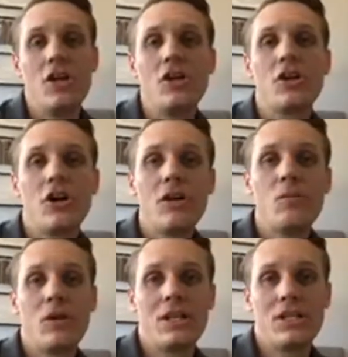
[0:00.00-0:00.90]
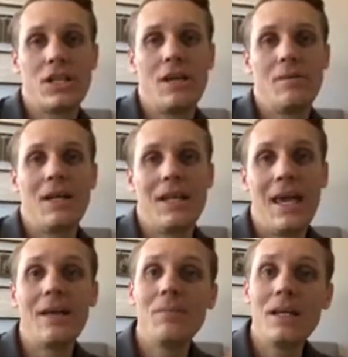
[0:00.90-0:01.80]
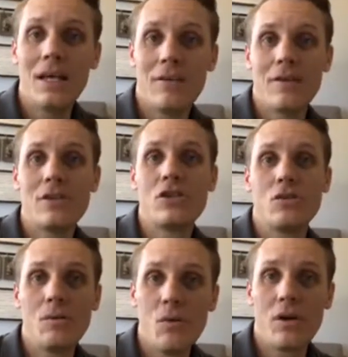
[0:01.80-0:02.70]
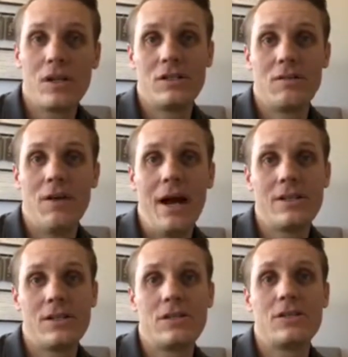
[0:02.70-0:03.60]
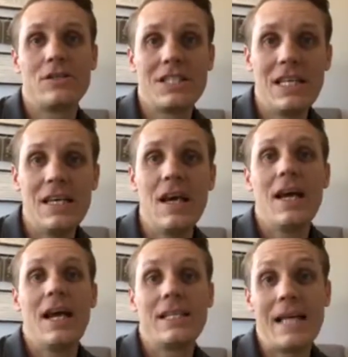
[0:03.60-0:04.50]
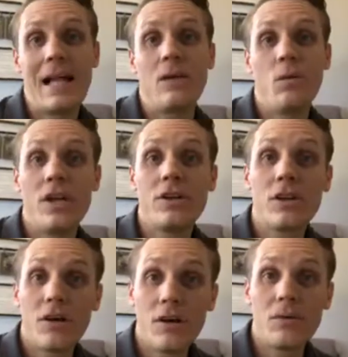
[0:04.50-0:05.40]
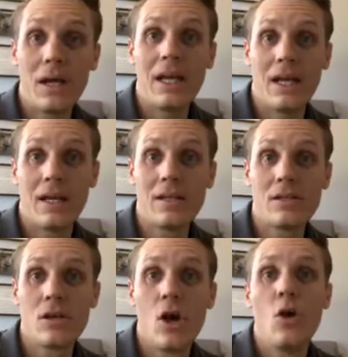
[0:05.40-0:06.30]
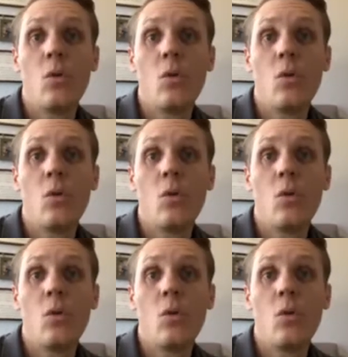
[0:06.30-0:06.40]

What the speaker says: Your current mortgage statement can be given to a mortgage advisor to see exactly what your current rate is,